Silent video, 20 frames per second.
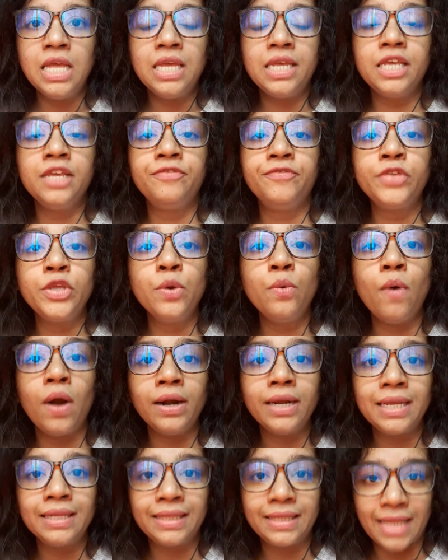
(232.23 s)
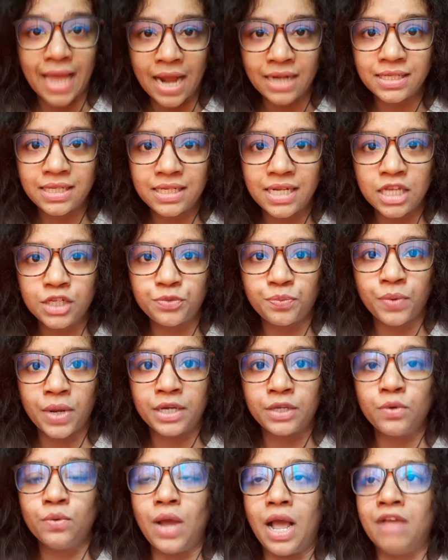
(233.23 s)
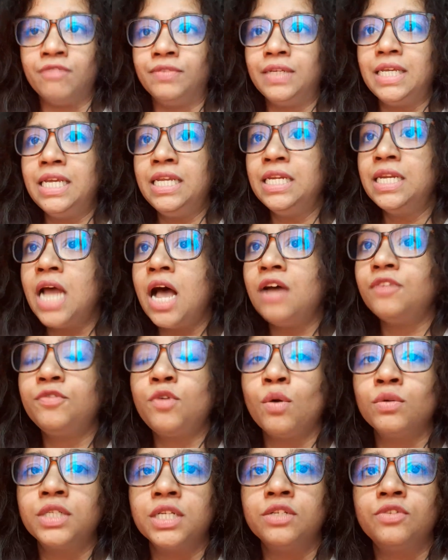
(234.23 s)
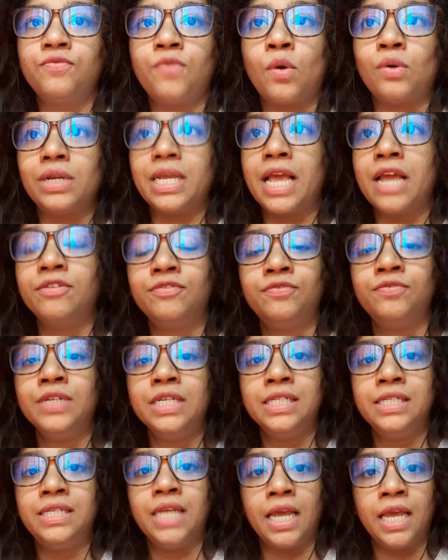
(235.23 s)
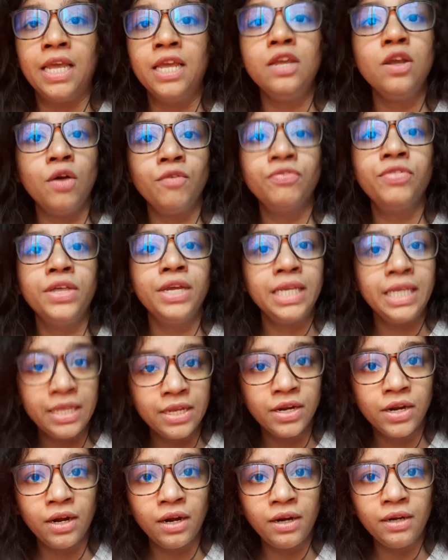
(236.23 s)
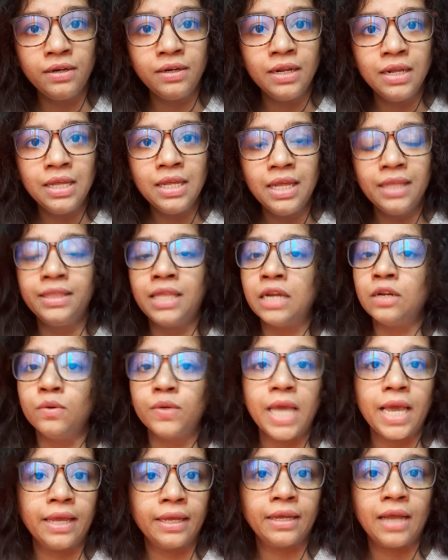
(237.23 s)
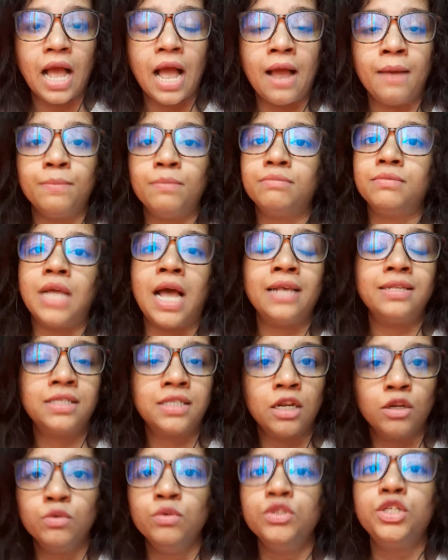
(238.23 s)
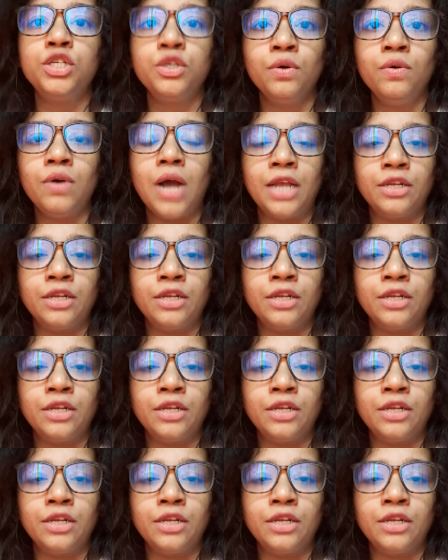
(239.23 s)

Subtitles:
If you are in that stage when you have enough content for every day of the year, then okay, I salute you.